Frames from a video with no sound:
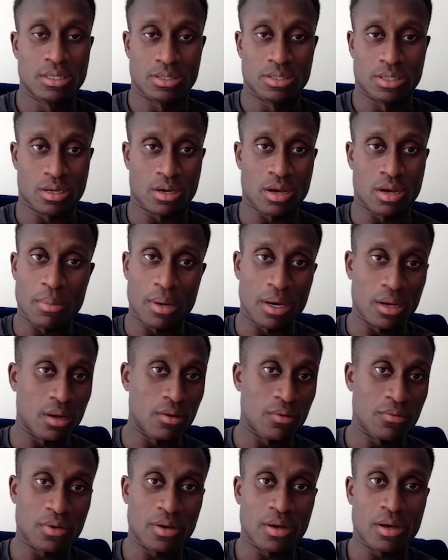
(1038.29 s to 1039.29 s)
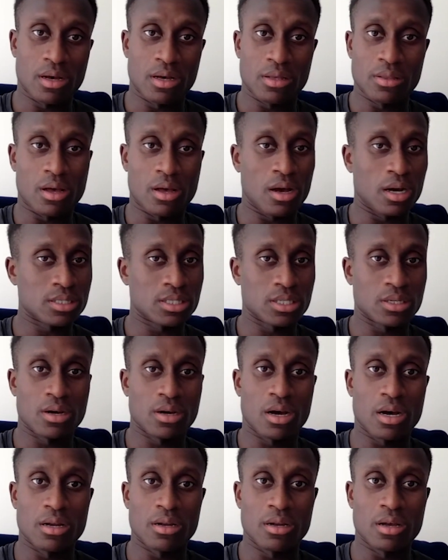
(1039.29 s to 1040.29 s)
to come out of the
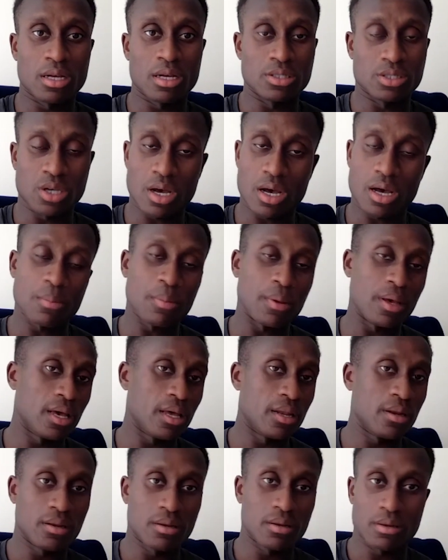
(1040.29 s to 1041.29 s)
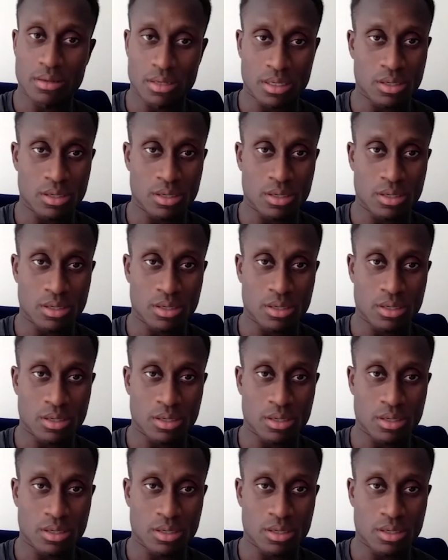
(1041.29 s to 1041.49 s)
octagon on top and